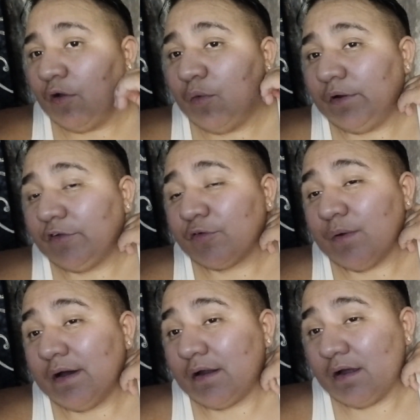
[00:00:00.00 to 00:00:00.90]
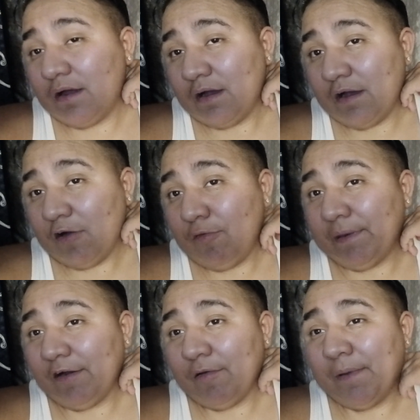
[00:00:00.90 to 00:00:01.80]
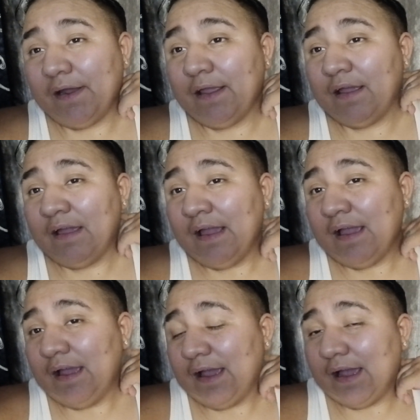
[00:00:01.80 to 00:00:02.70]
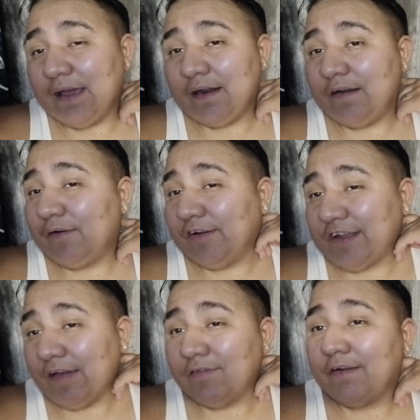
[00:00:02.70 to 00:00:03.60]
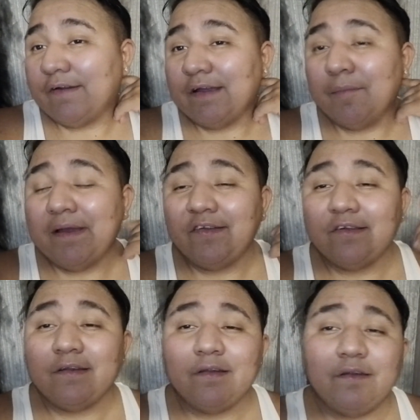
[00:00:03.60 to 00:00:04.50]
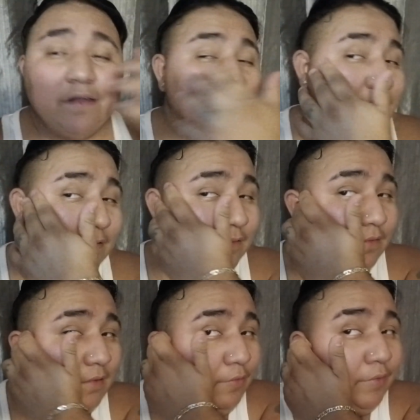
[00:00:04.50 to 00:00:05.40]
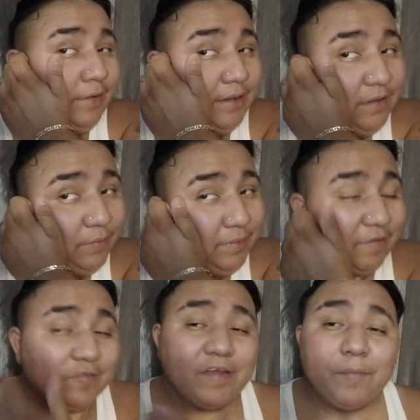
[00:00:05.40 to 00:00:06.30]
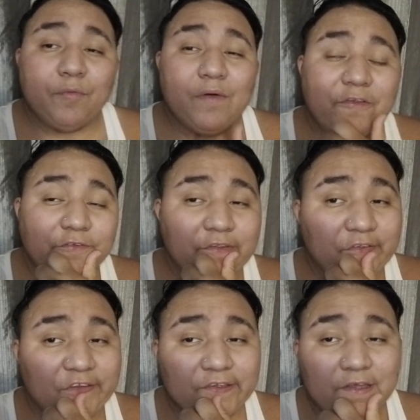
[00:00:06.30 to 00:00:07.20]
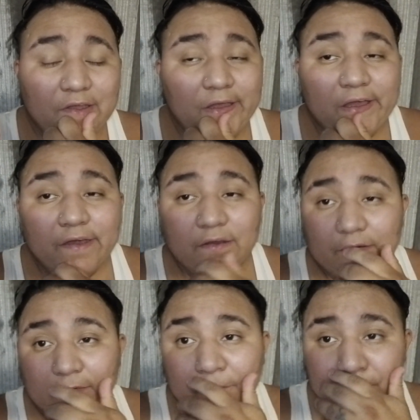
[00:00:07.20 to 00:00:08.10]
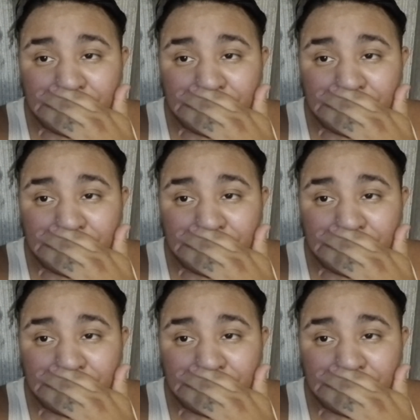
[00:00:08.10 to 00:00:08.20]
what up, squad? I hope everybody had or is having a great, amazing night or day, whatever time you're watching this. I